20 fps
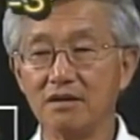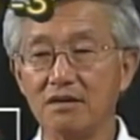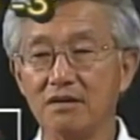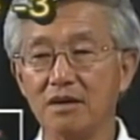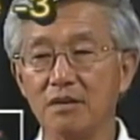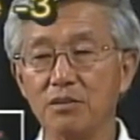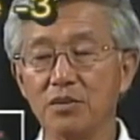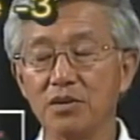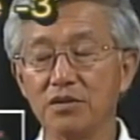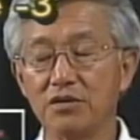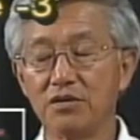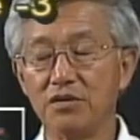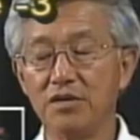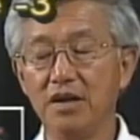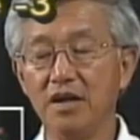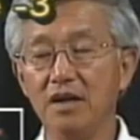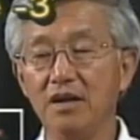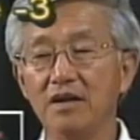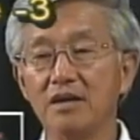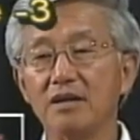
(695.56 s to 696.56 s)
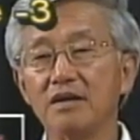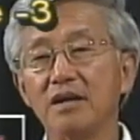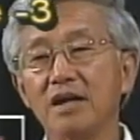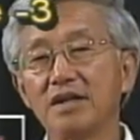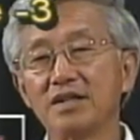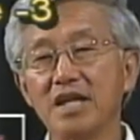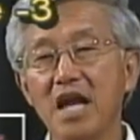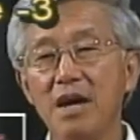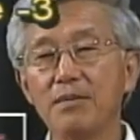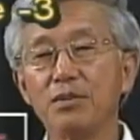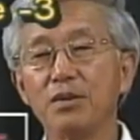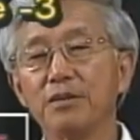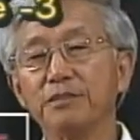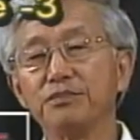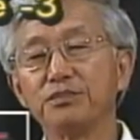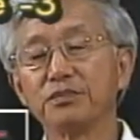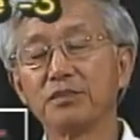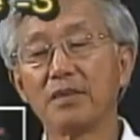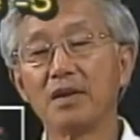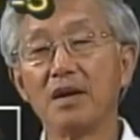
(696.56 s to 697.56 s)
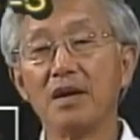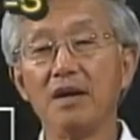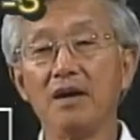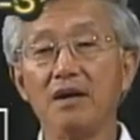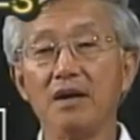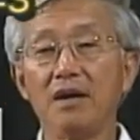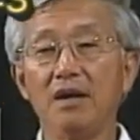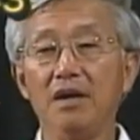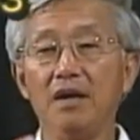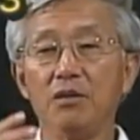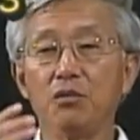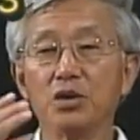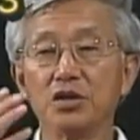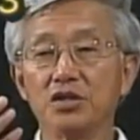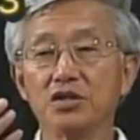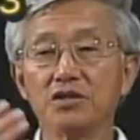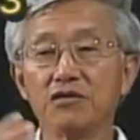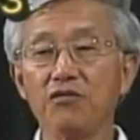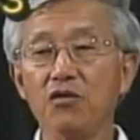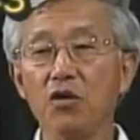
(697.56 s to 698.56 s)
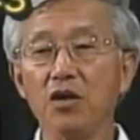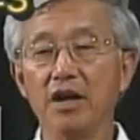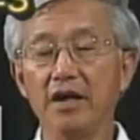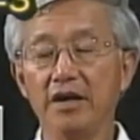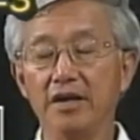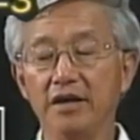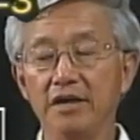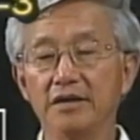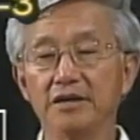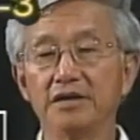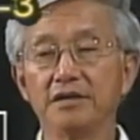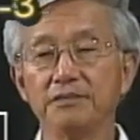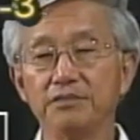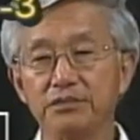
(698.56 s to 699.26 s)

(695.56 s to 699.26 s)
number 3 example, which is 4 layers.